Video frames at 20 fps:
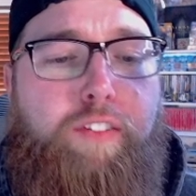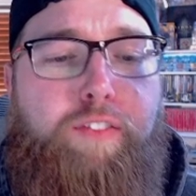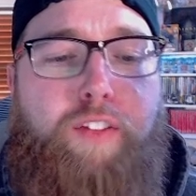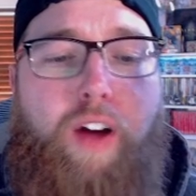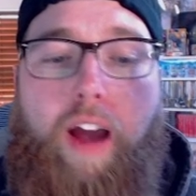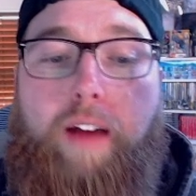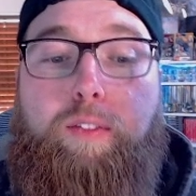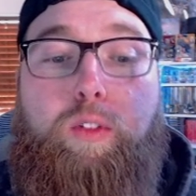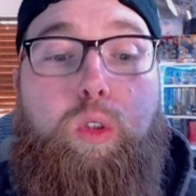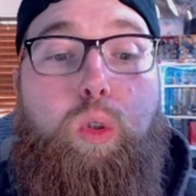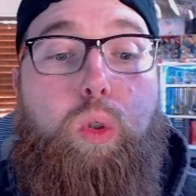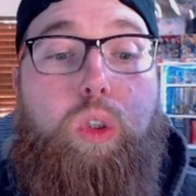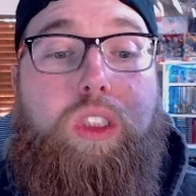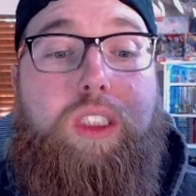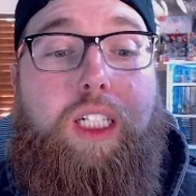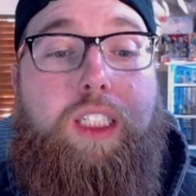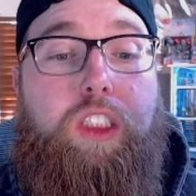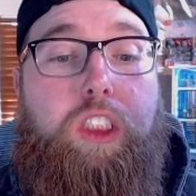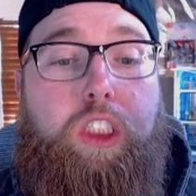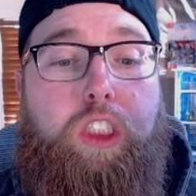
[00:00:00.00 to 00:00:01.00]
5
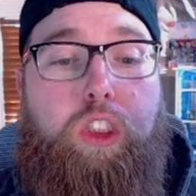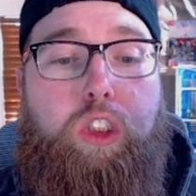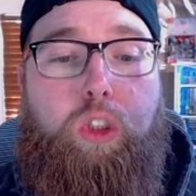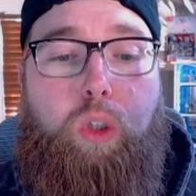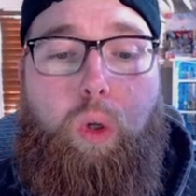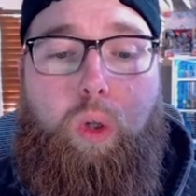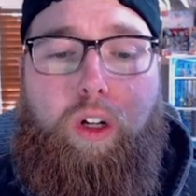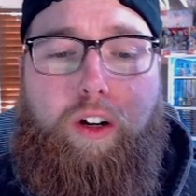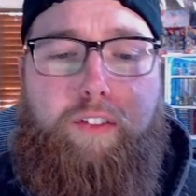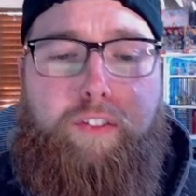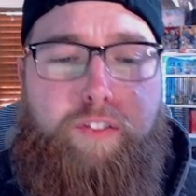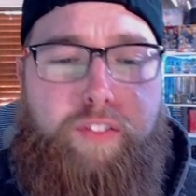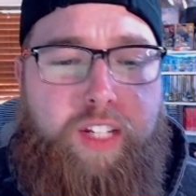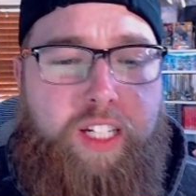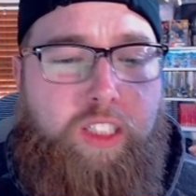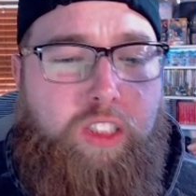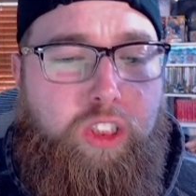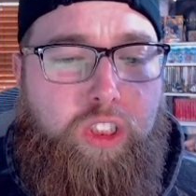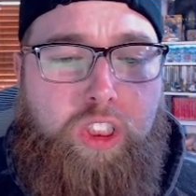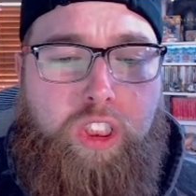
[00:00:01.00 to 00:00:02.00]
DualSense controller
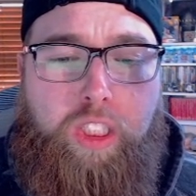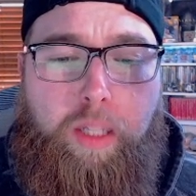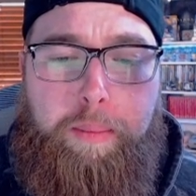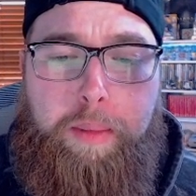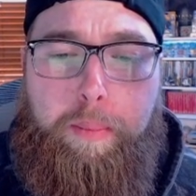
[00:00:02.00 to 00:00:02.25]
features some